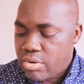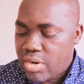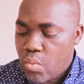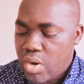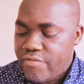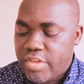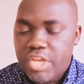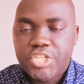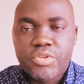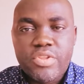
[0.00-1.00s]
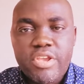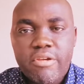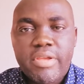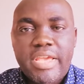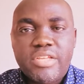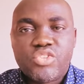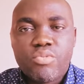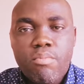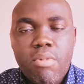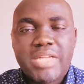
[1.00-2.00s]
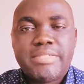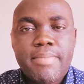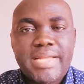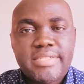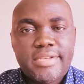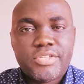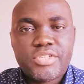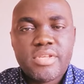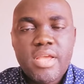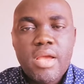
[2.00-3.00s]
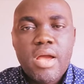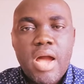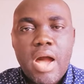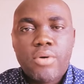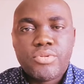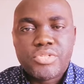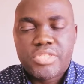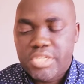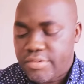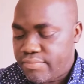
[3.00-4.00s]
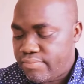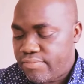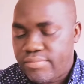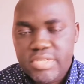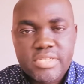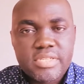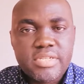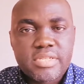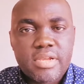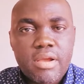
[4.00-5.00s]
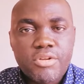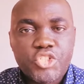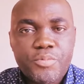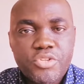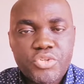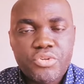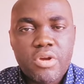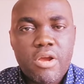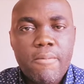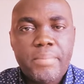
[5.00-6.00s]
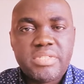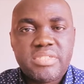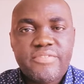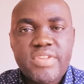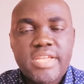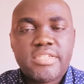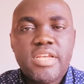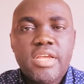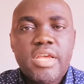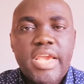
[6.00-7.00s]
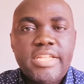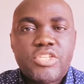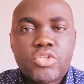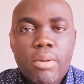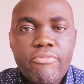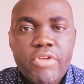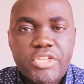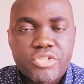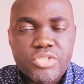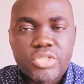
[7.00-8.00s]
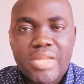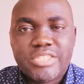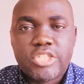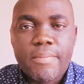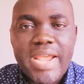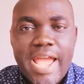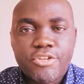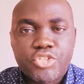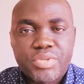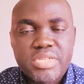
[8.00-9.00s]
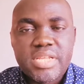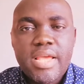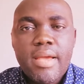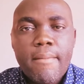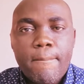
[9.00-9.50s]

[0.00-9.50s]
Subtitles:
Another qualification here is mathematics. How does this contribute to your competitiveness? In some regions and some countries,